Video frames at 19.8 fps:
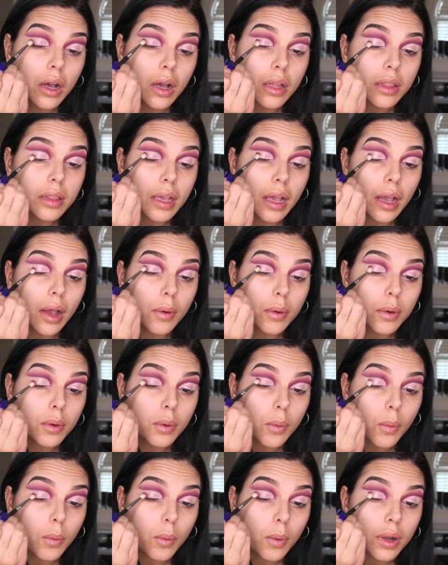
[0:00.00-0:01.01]
on the outer
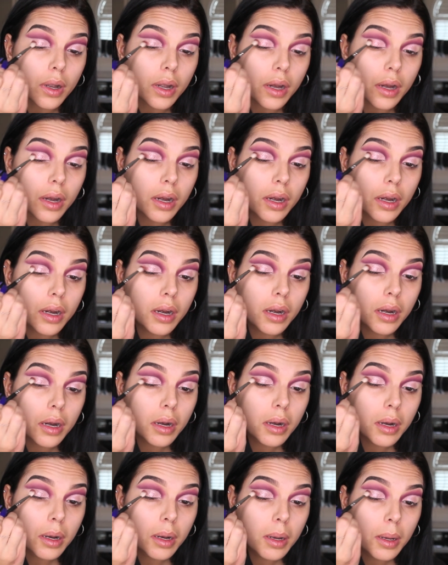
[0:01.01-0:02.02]
corner
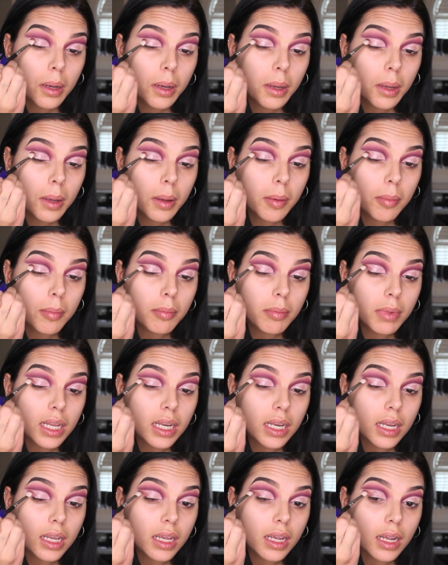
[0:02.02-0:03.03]

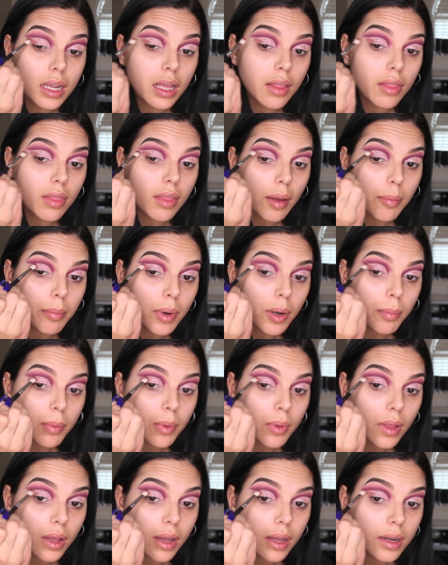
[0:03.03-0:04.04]
meeting that
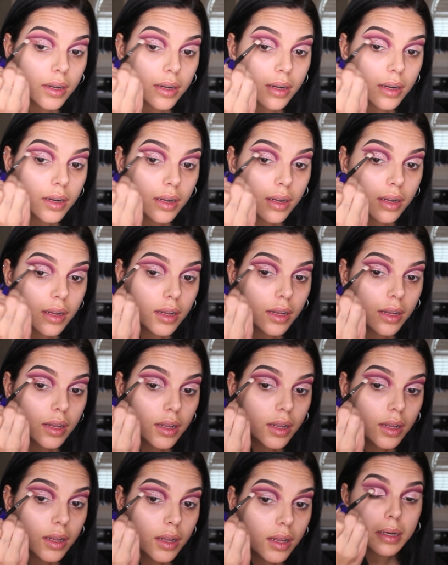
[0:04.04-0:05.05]
purple line.
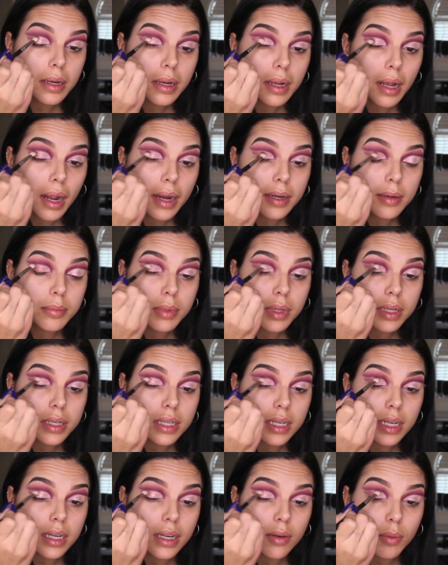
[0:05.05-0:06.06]
Kind of
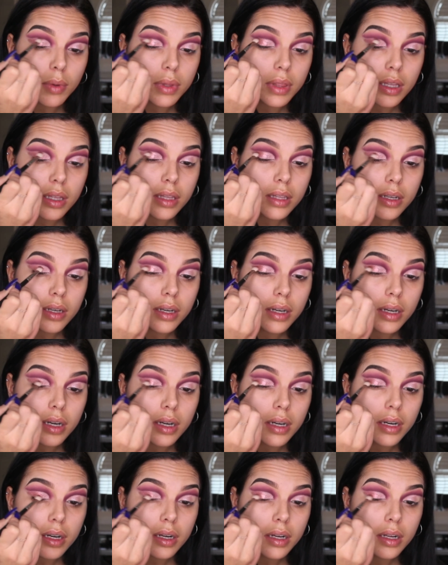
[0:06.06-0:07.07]
blending it in with the
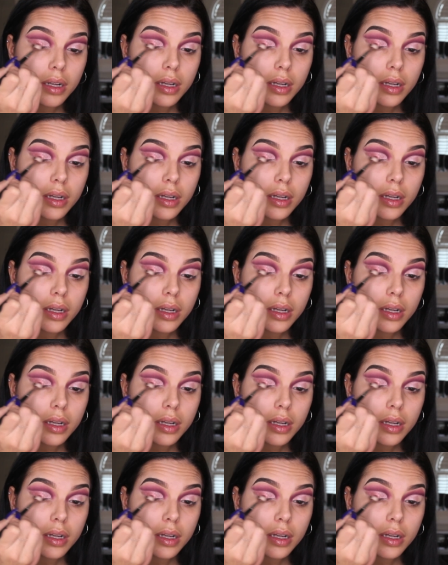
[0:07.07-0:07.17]
glitter.